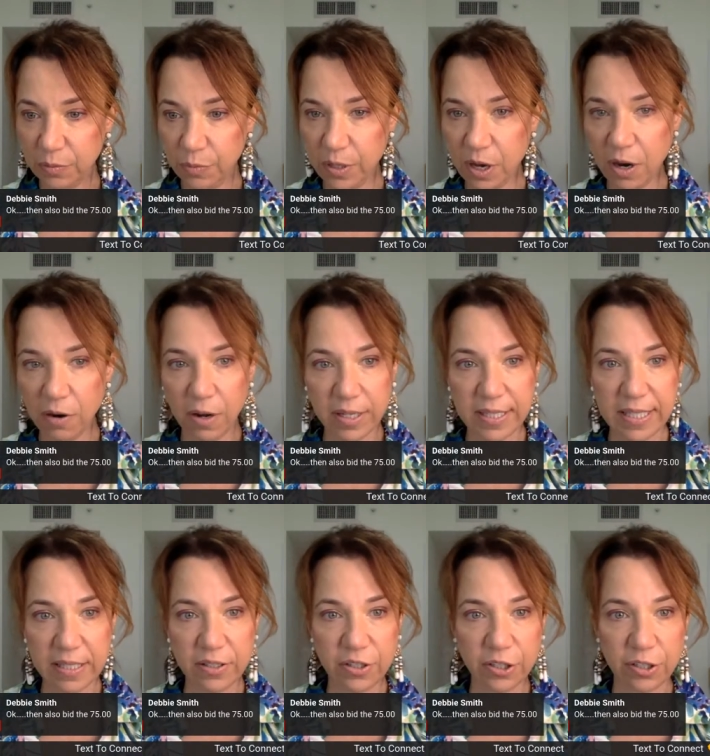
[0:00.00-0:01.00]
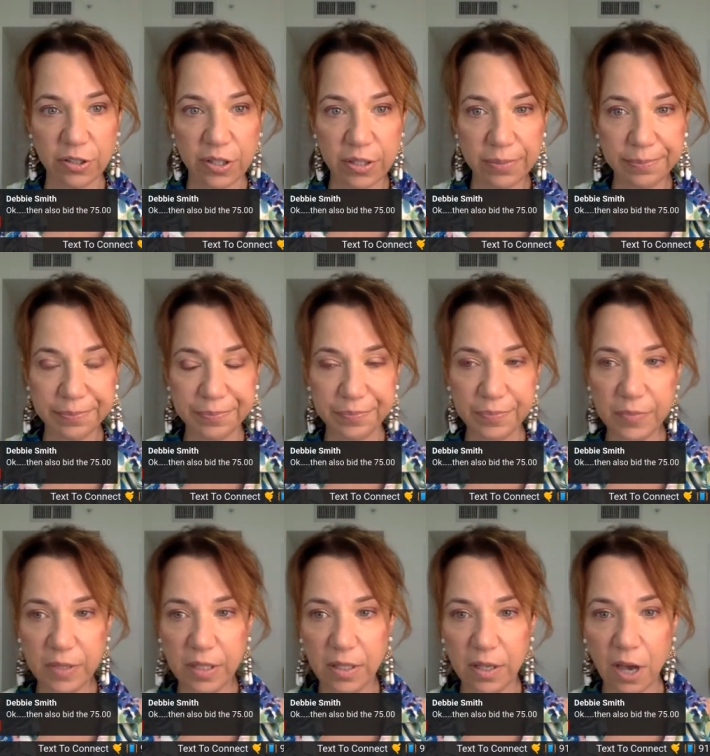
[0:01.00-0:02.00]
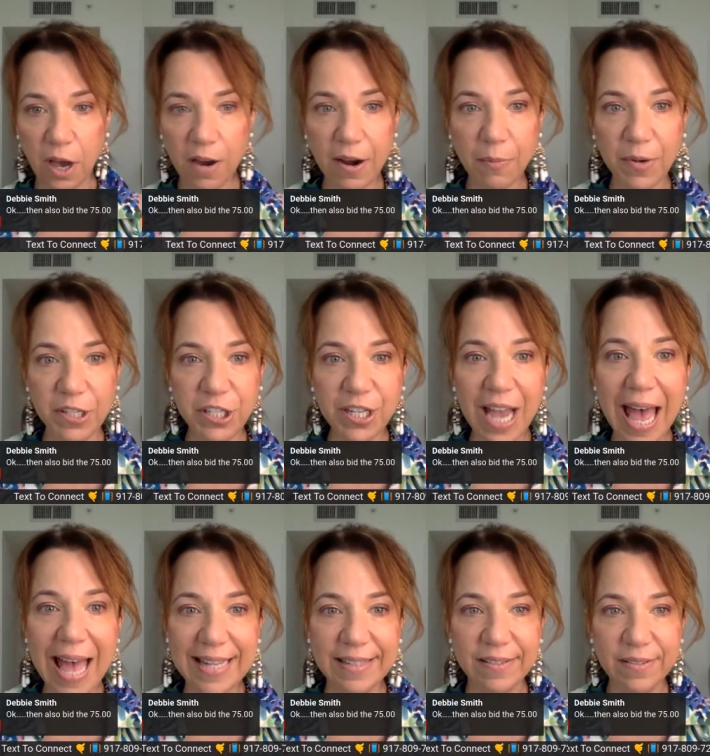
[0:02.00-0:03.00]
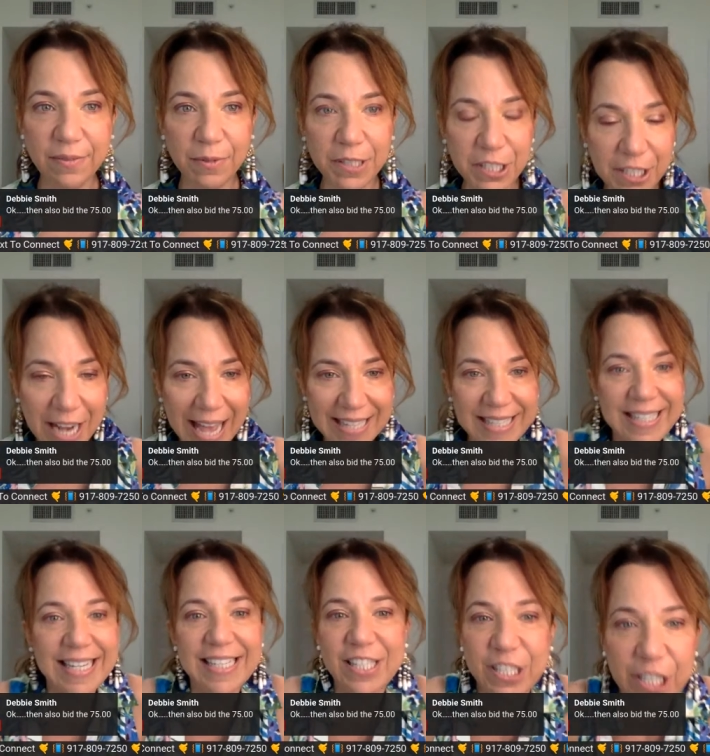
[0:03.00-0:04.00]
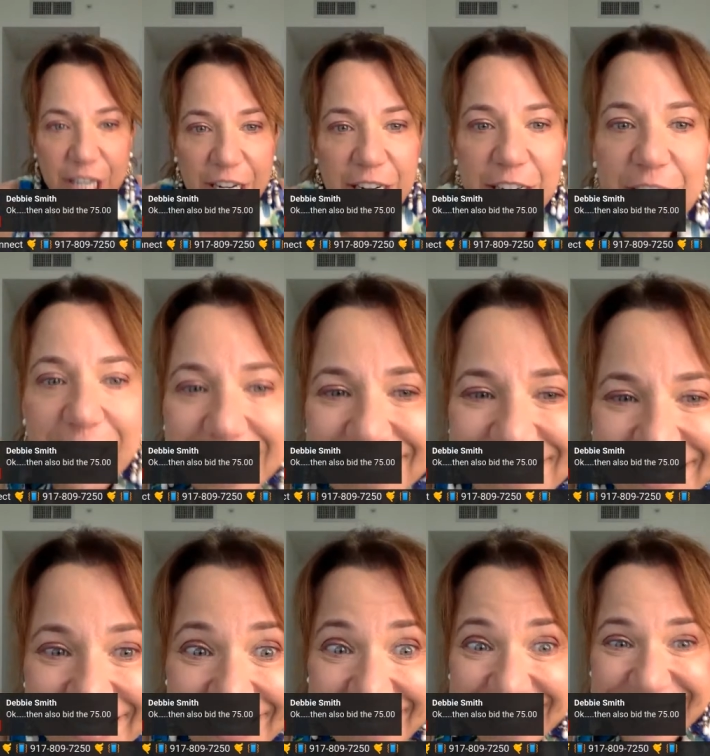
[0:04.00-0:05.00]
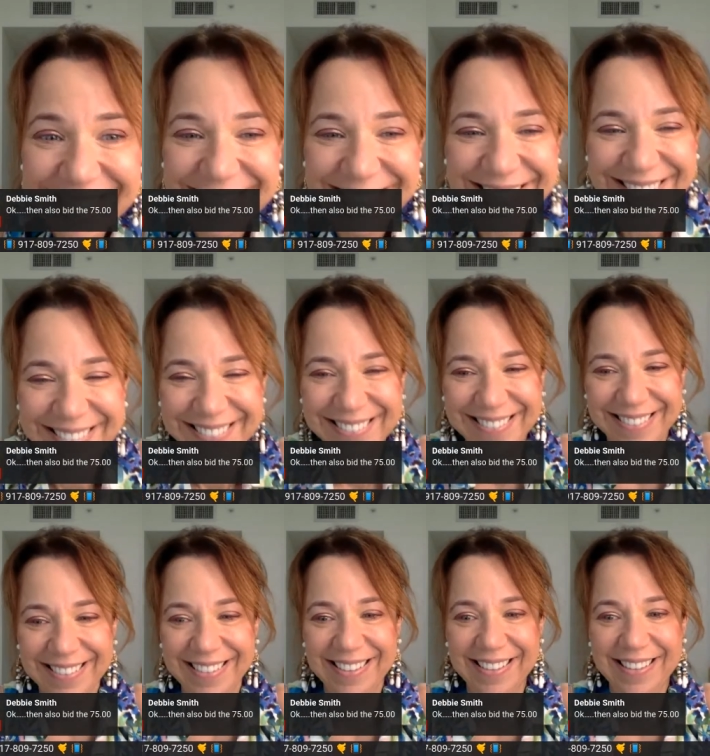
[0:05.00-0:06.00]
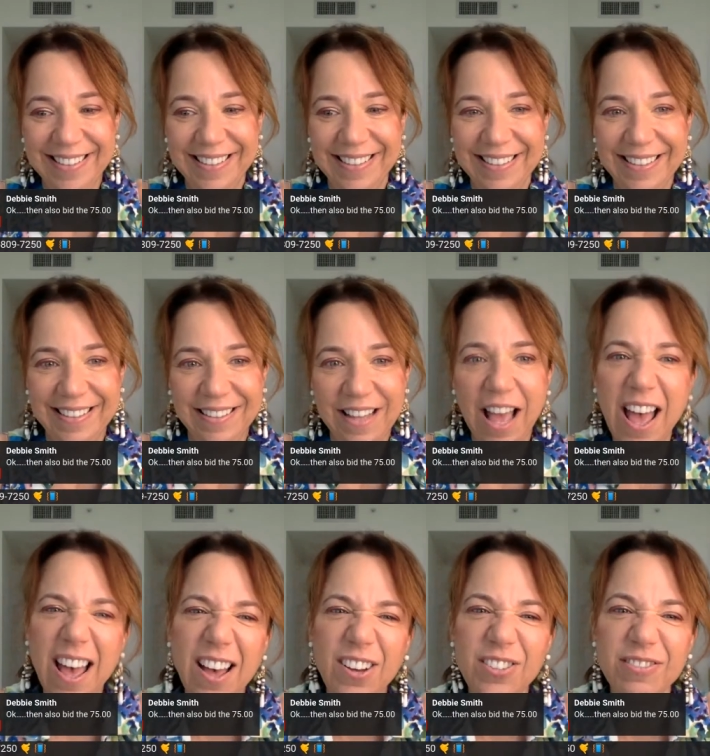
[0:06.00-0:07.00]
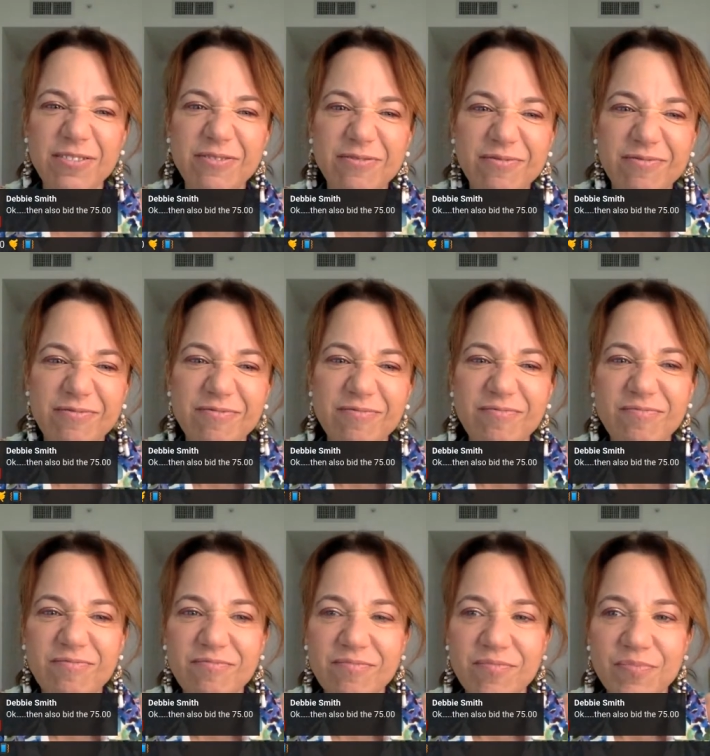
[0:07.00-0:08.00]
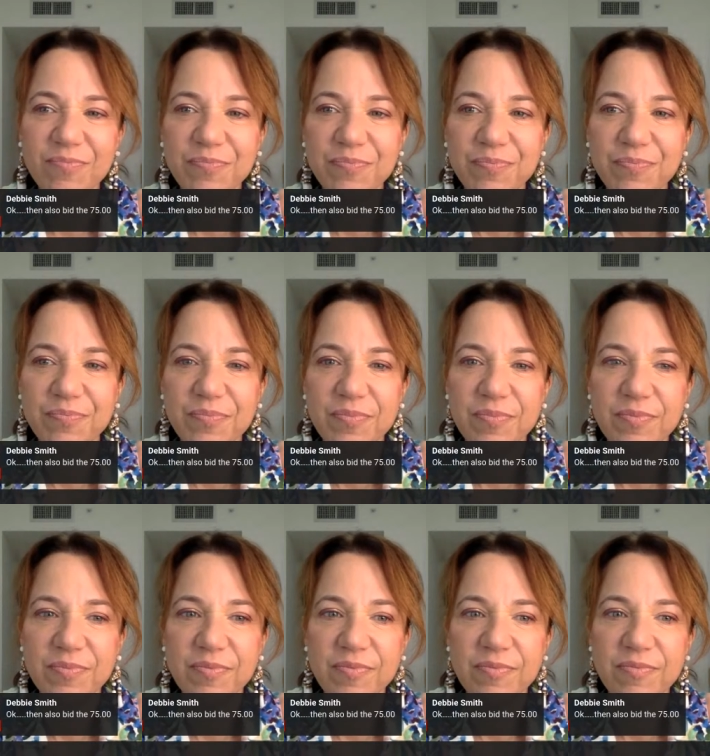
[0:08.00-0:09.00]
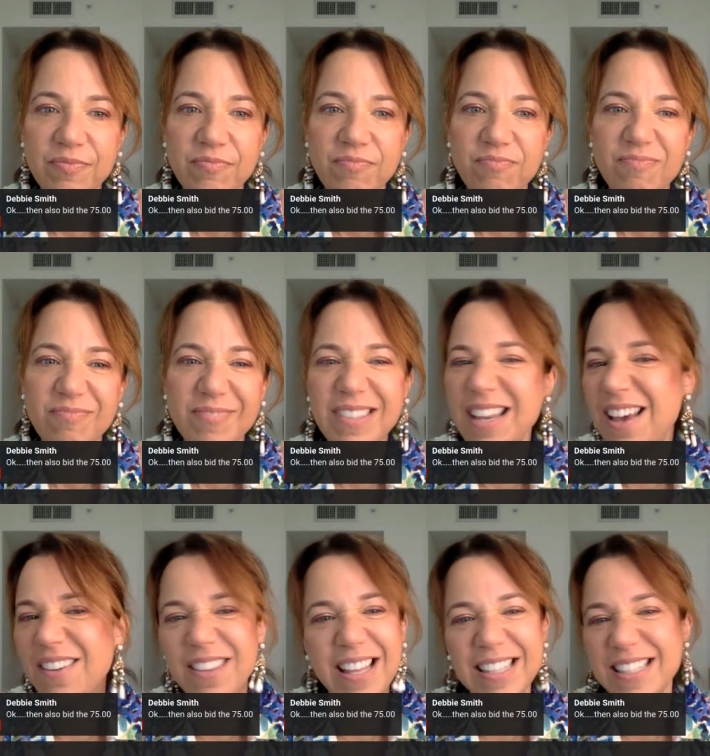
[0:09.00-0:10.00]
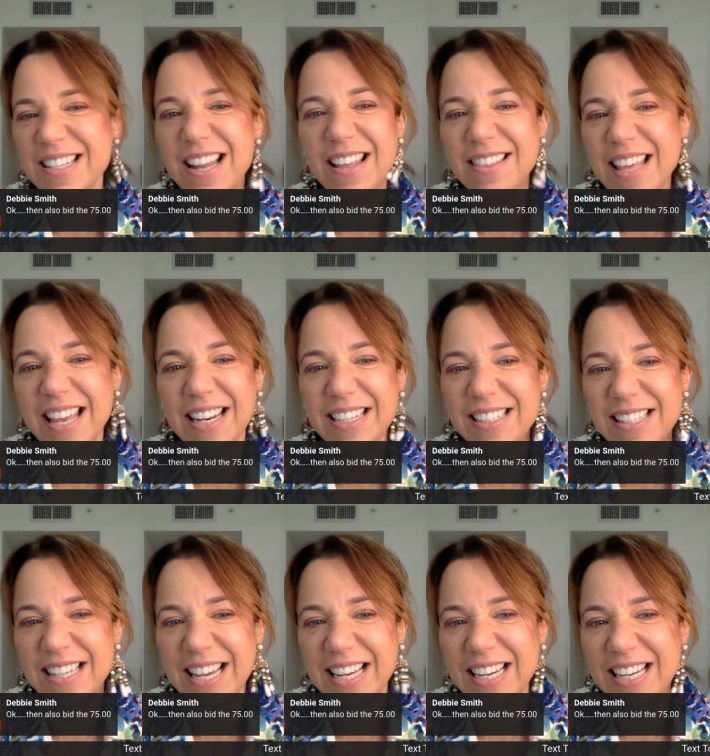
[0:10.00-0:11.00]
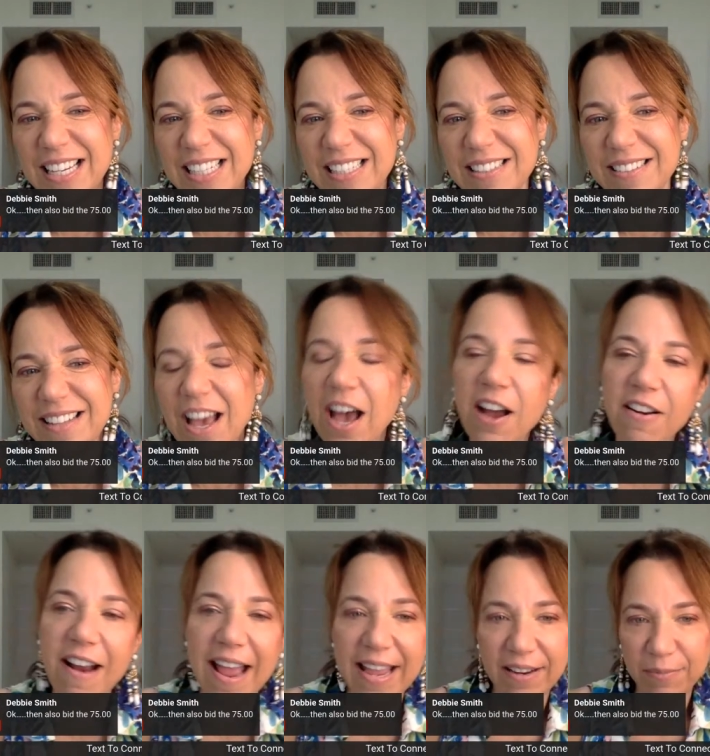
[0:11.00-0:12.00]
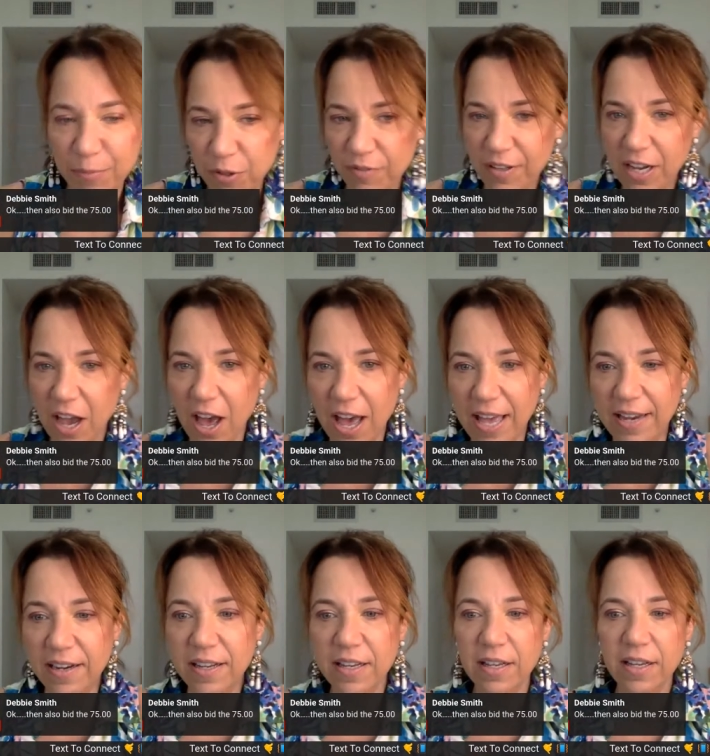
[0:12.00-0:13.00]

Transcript: We are all sisters. All right, what you got? What you got, sister? It's not exciting at all. It's my espresso drip tray. No, that's not that exciting. All right, moving on.